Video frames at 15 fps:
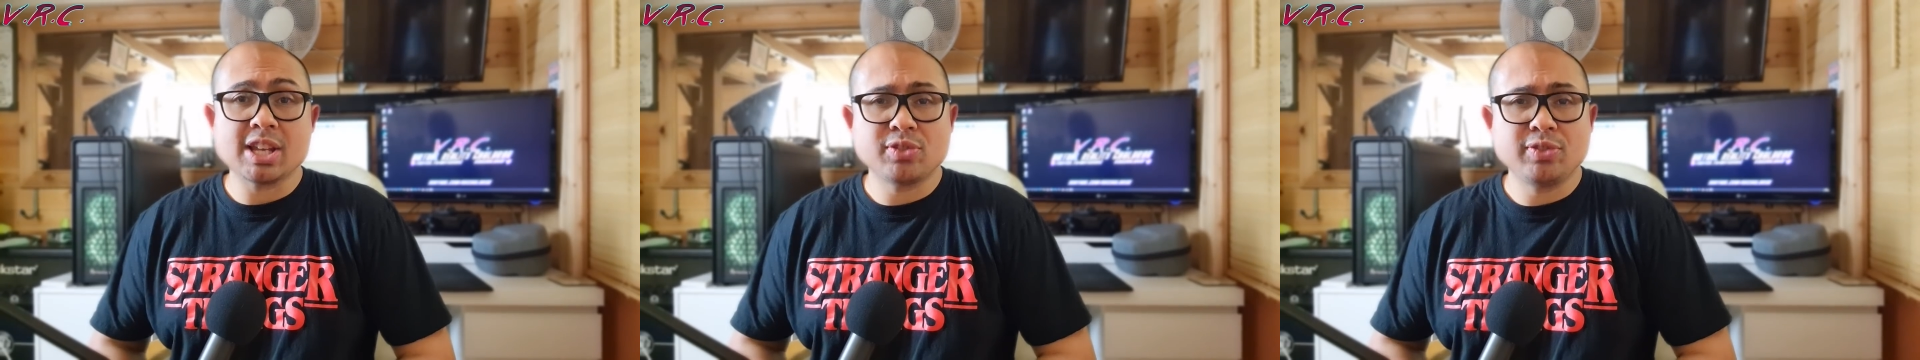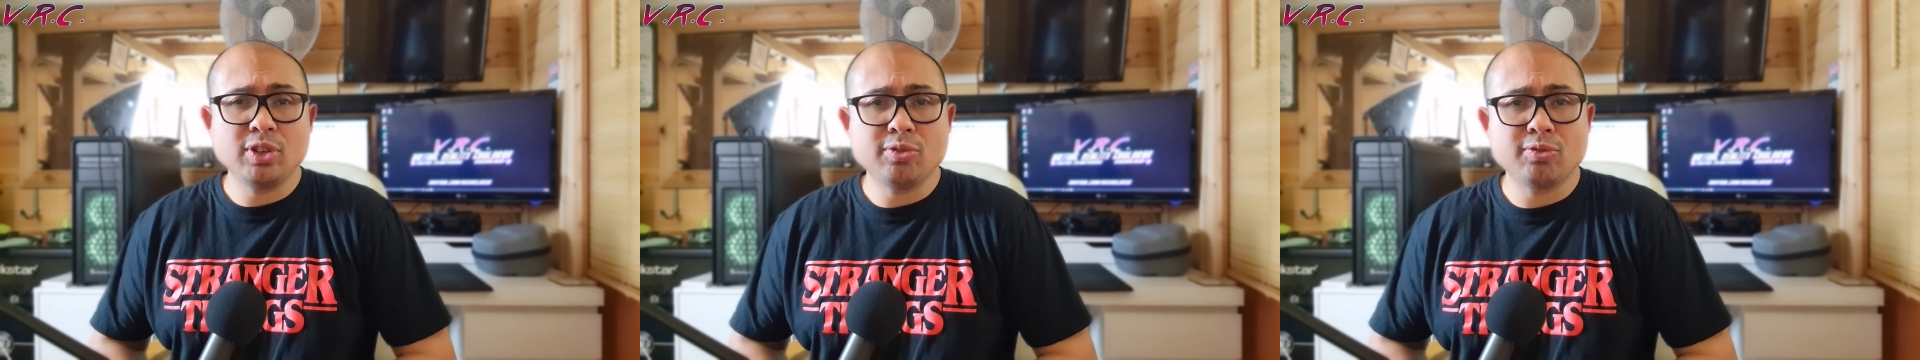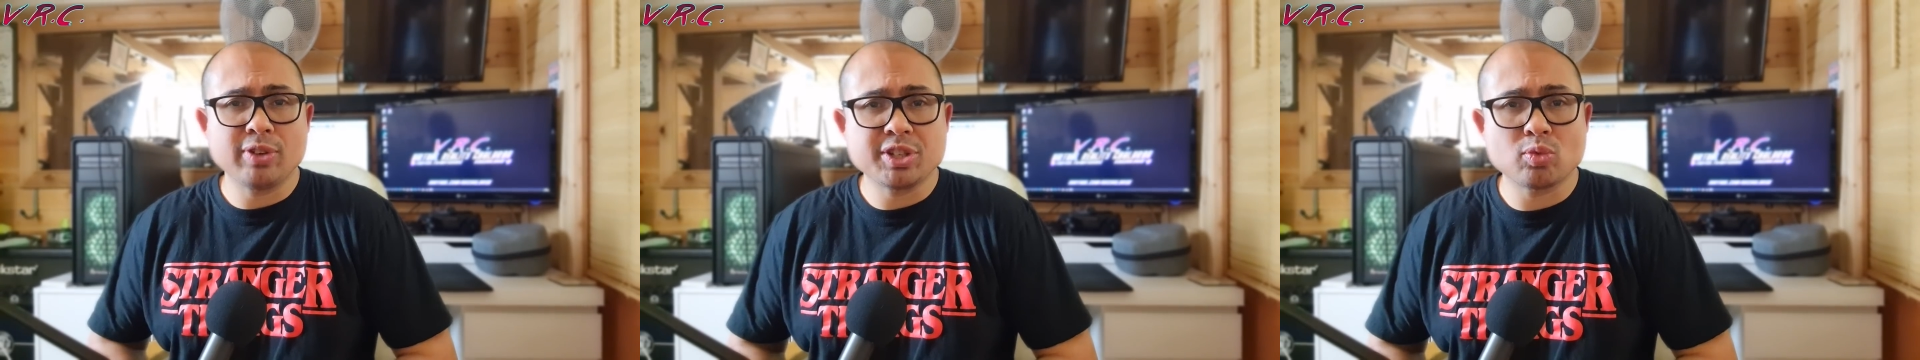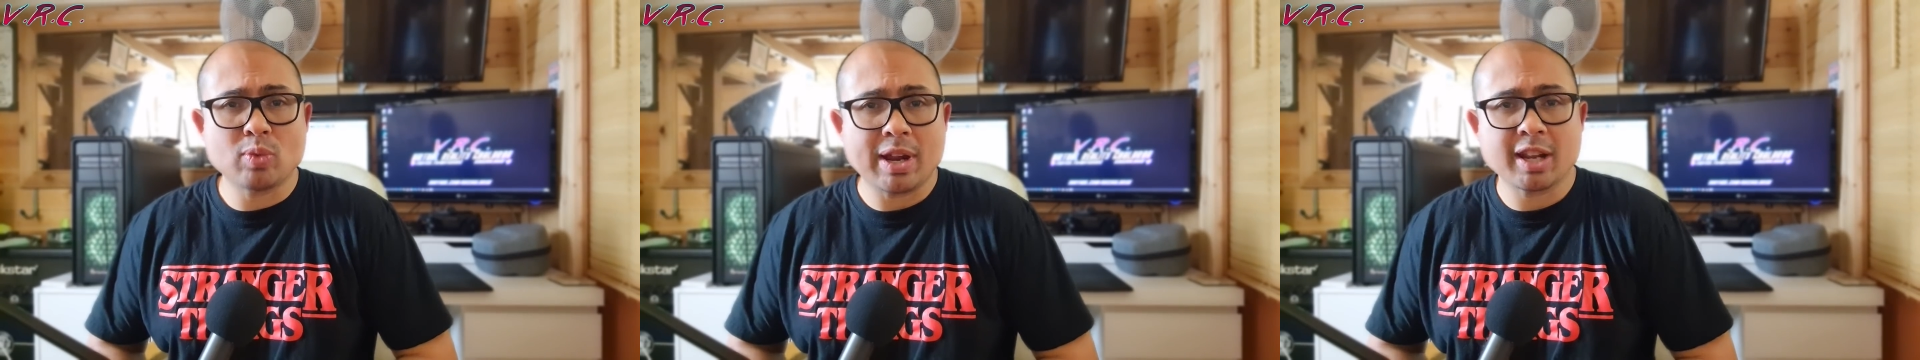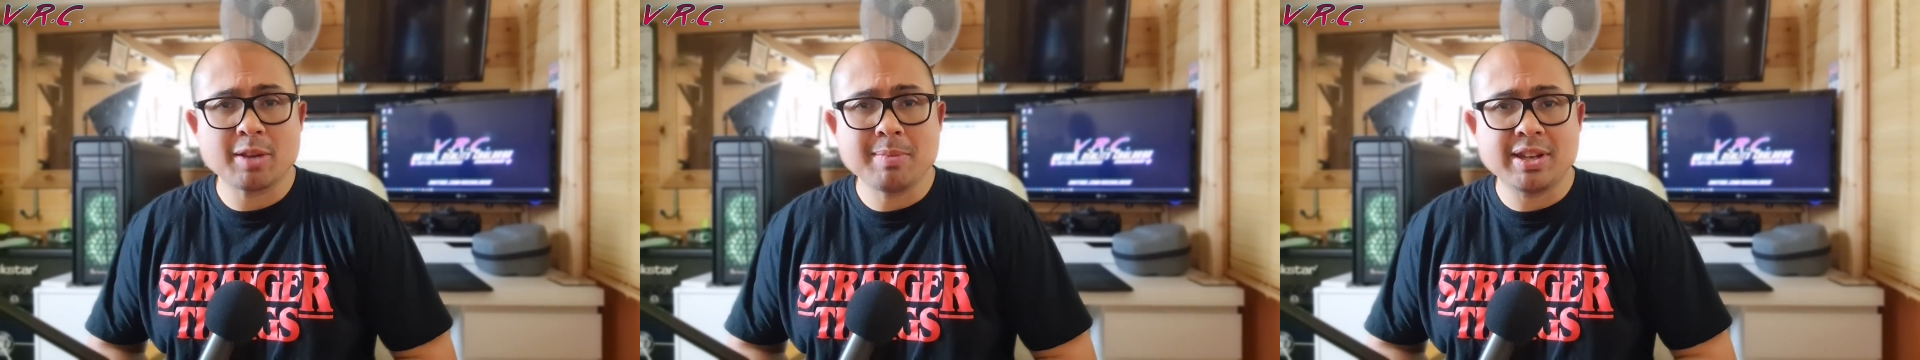feel free to
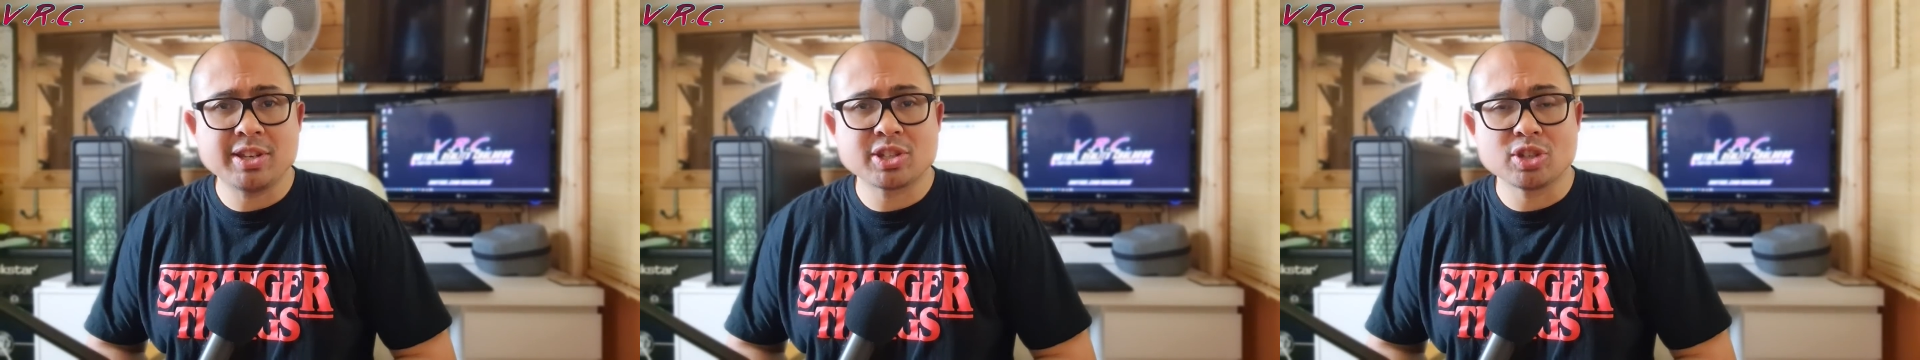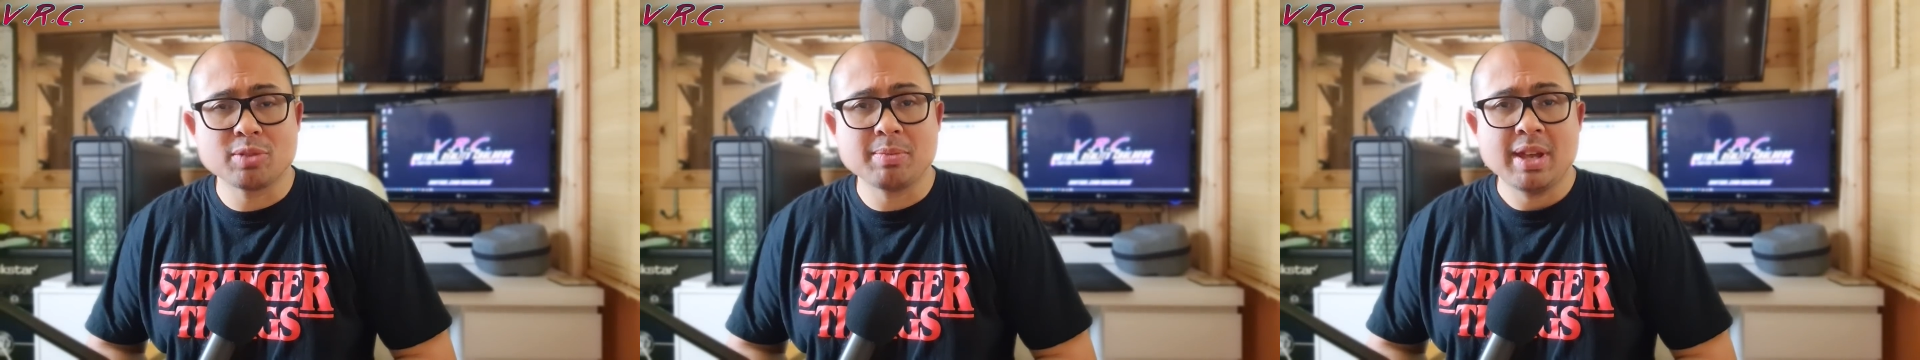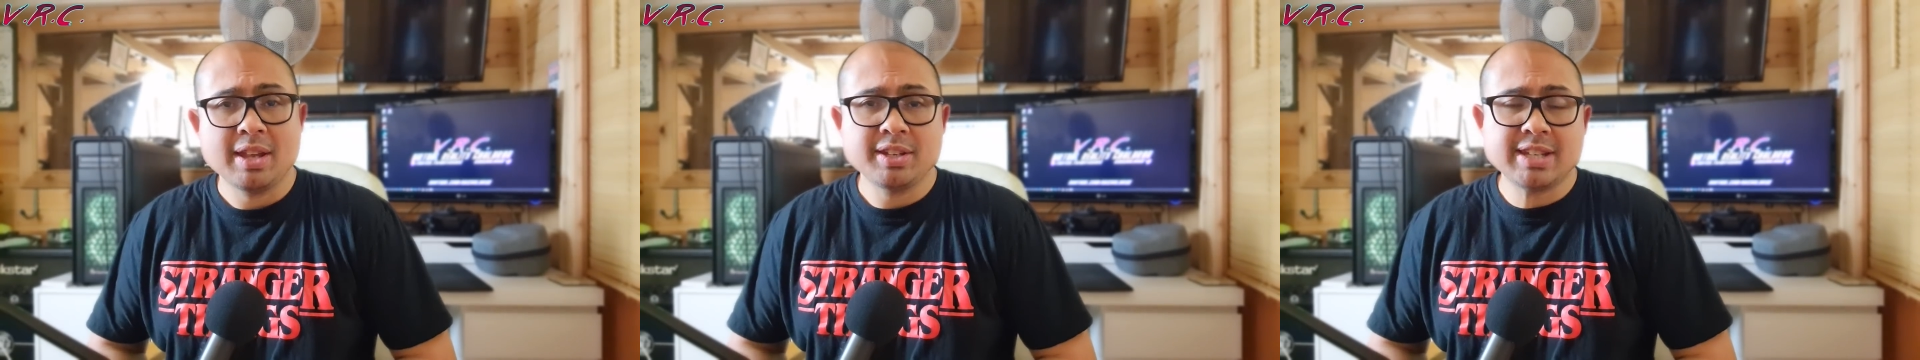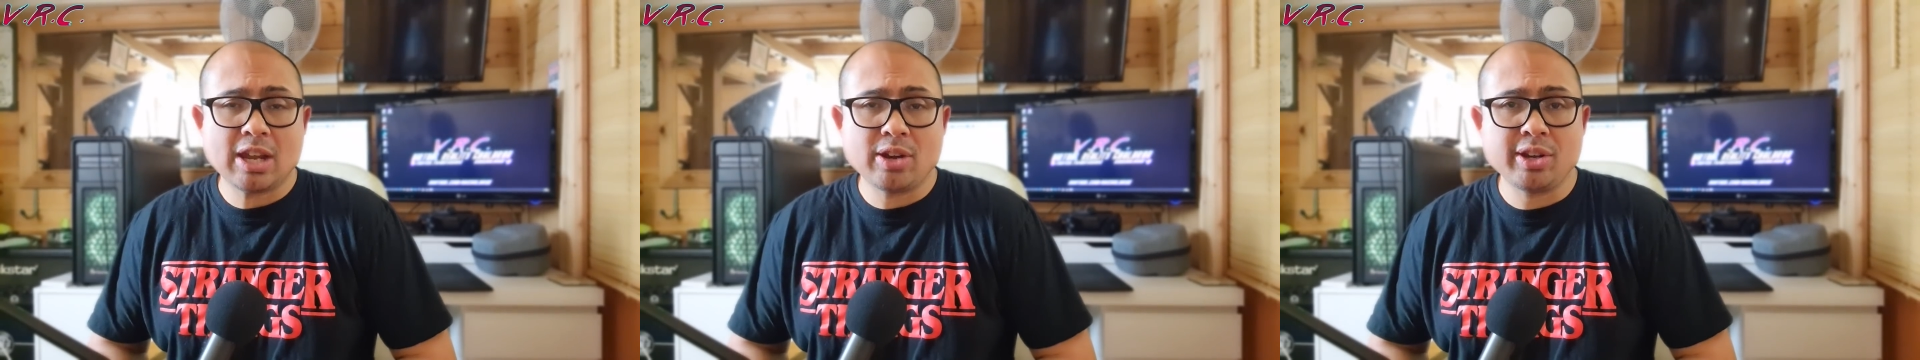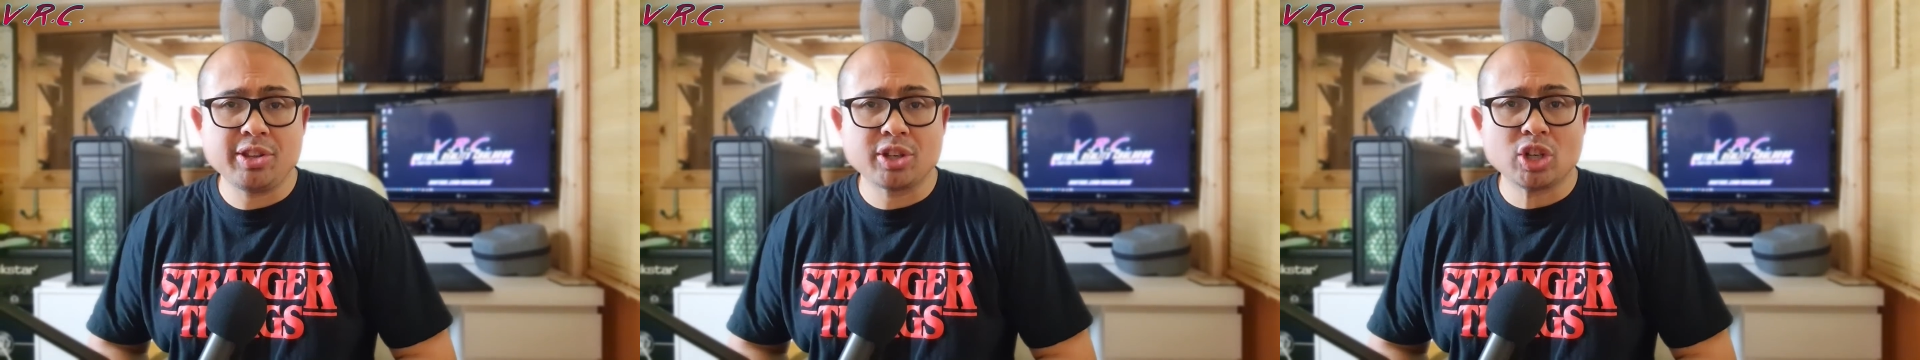recommend some
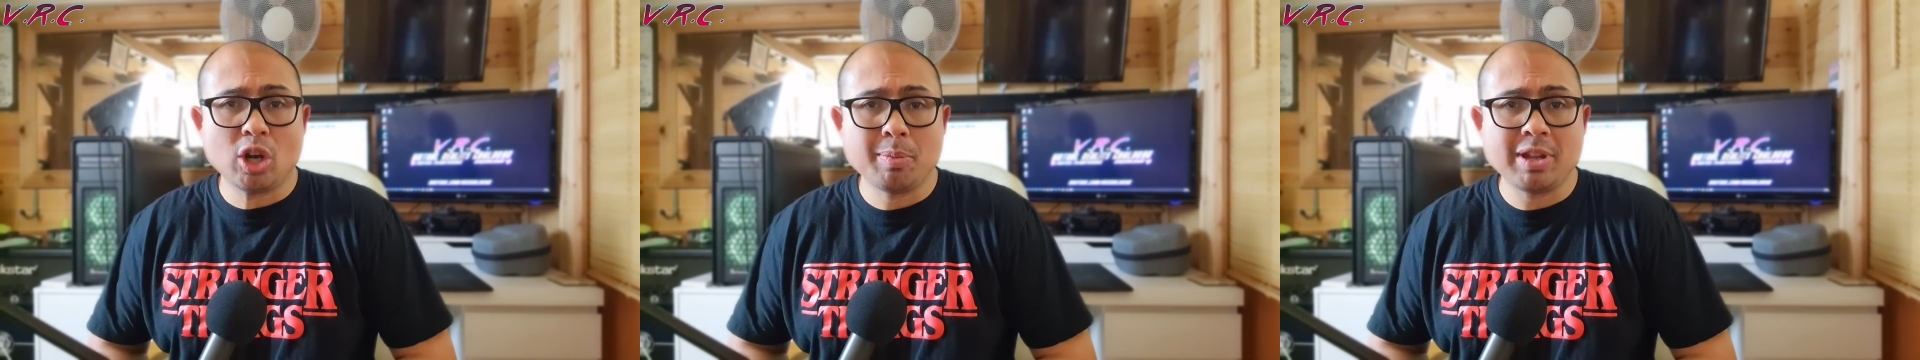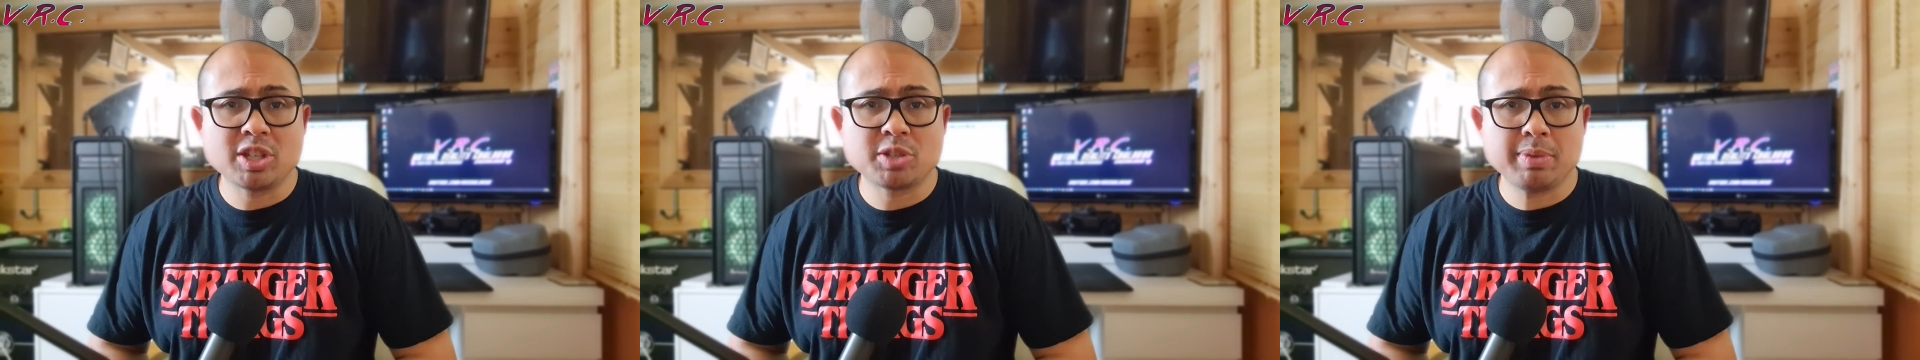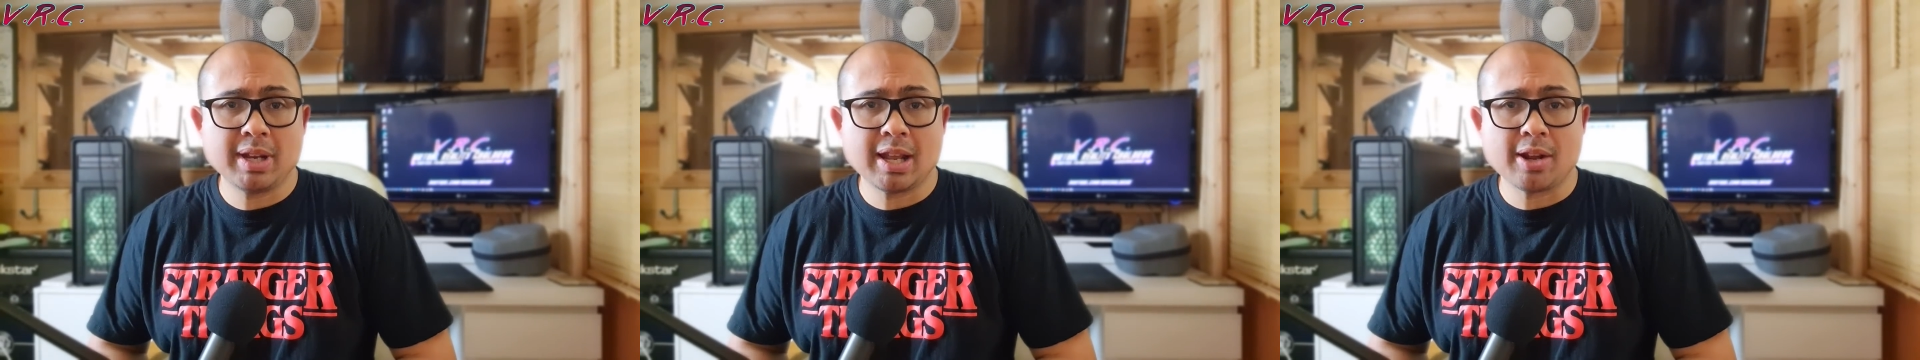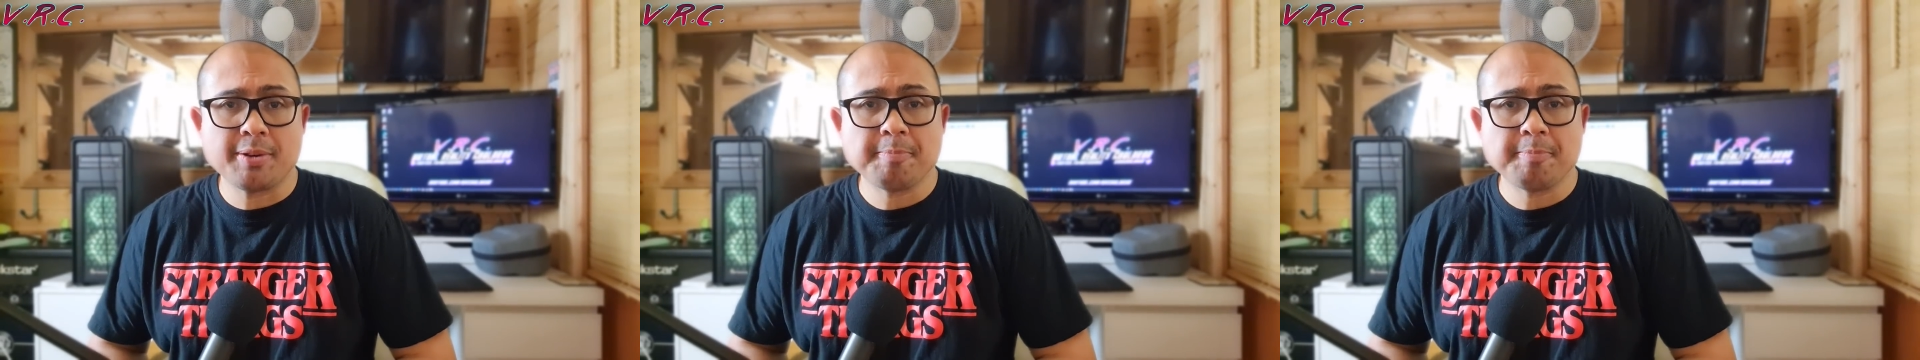down in the comments below.